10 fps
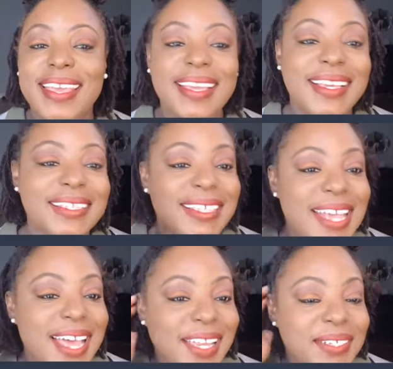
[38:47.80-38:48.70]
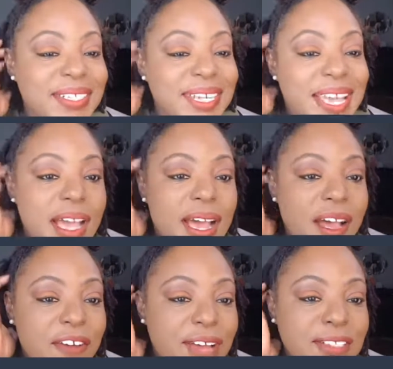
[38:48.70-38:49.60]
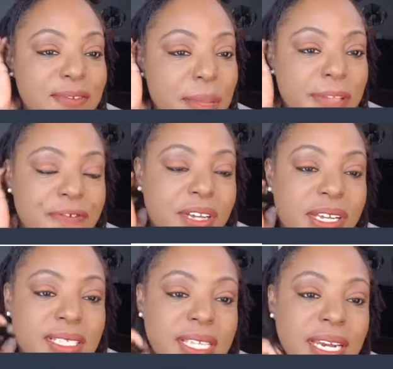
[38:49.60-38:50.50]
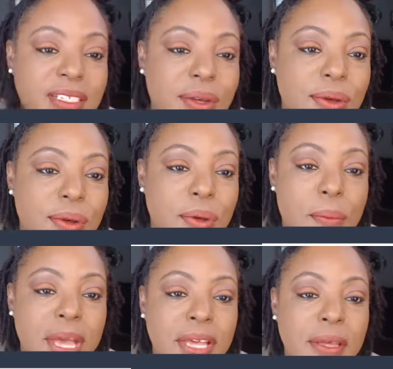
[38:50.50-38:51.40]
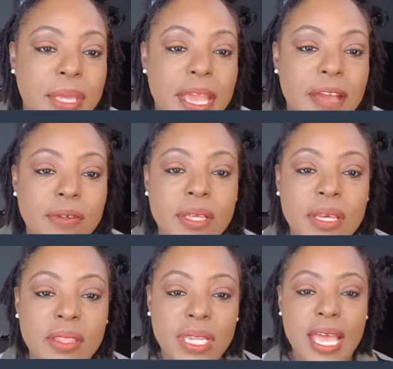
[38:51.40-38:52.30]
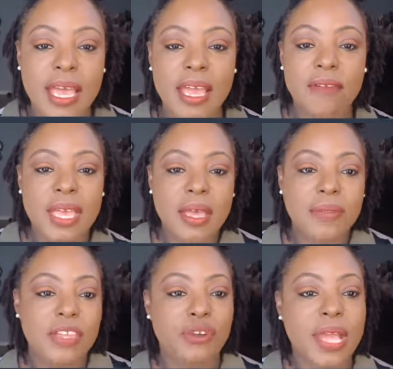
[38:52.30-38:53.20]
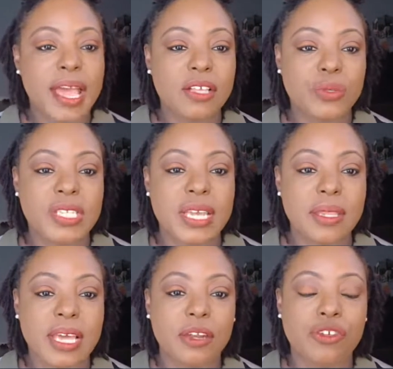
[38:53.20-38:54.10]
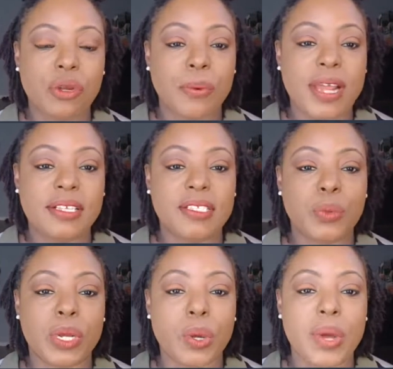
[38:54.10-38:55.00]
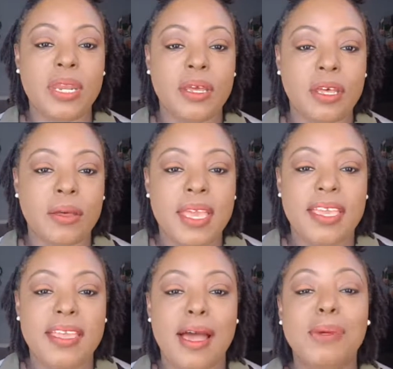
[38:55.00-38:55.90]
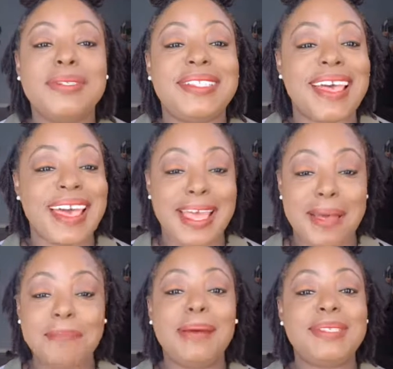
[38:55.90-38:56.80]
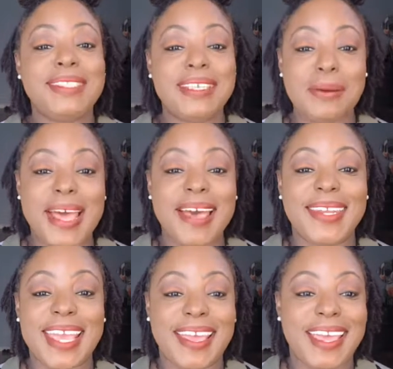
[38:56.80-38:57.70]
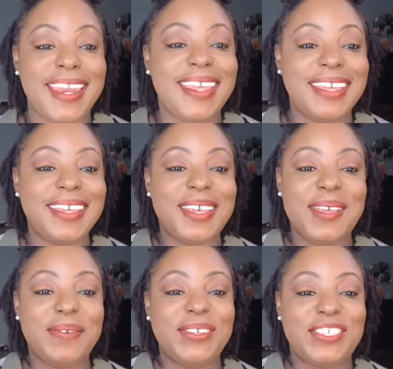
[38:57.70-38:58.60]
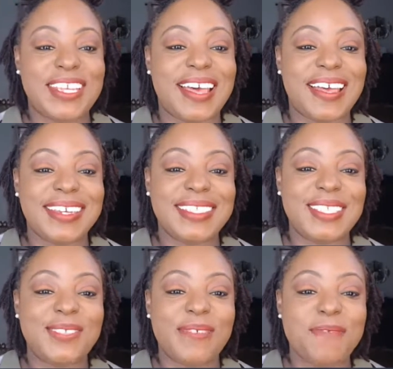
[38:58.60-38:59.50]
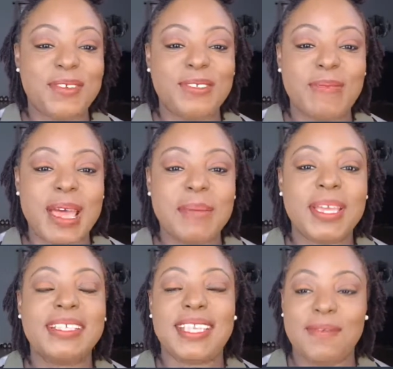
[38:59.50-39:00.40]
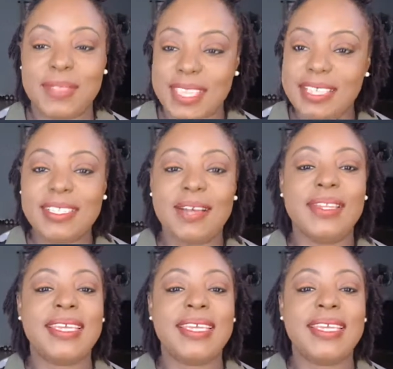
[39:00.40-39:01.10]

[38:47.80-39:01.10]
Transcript: It's $1. Foster Family Fun said, I told my hubby after the other live that you guys were saying the Dollar Tree prices were going up. He almost died. I'm still about dying. He was shocked. That's his favorite spot because everything is only